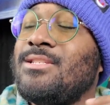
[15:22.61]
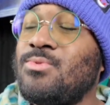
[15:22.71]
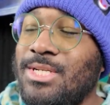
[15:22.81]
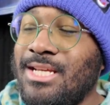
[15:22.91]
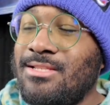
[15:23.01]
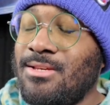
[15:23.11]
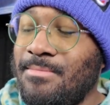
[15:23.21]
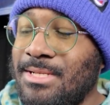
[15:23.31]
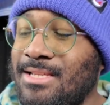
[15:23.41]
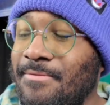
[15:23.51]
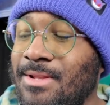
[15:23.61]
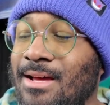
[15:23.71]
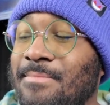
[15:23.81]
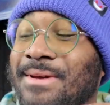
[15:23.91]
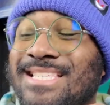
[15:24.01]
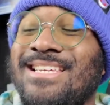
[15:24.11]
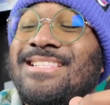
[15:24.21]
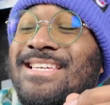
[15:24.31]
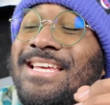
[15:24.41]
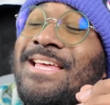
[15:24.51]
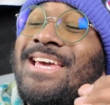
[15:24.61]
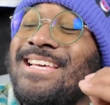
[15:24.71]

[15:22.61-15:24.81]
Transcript: Switch into the Blacephalon. Basically,